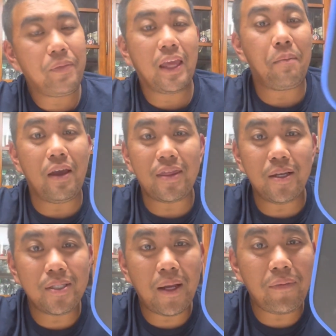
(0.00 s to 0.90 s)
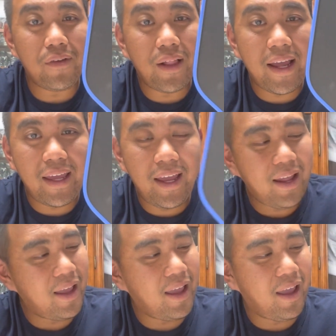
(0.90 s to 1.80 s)
Give me a thumbs up if you like
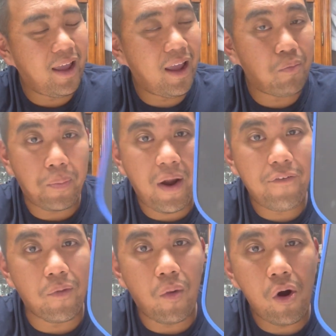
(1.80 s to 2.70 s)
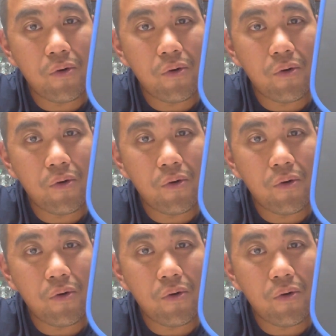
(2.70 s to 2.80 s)
it. And prepare for more